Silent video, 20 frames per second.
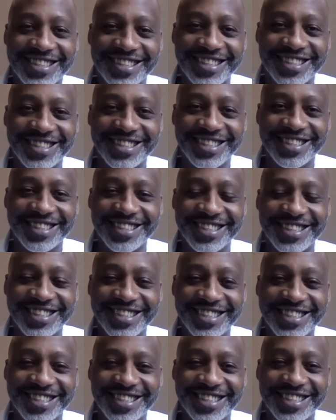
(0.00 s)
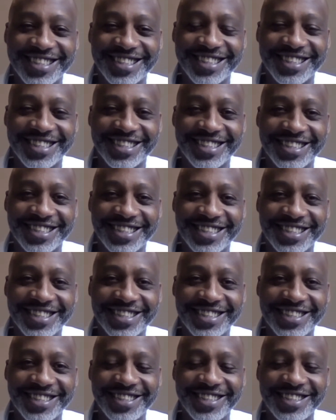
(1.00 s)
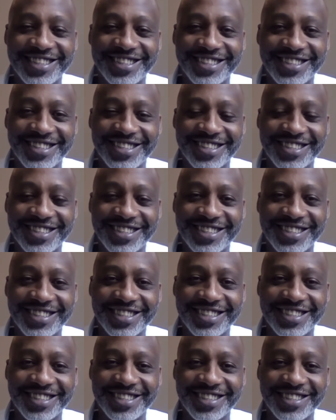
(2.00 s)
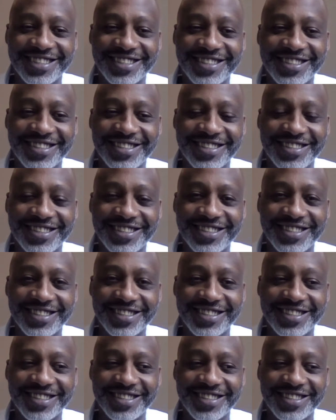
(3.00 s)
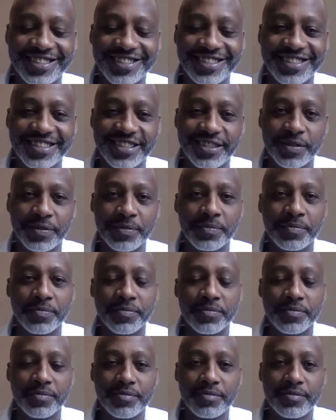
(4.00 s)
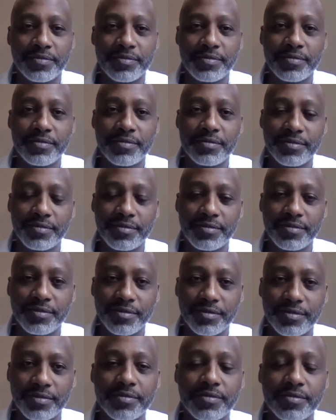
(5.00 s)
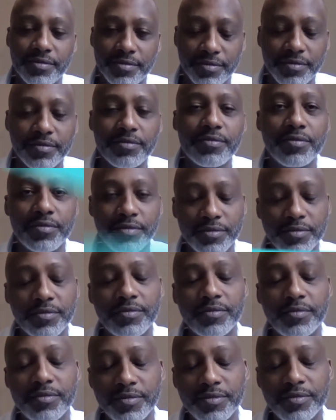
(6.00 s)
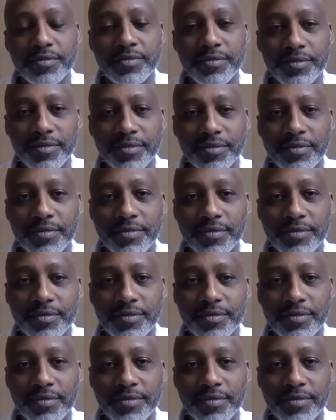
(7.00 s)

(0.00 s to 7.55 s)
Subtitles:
No words are spoken by the person on screen.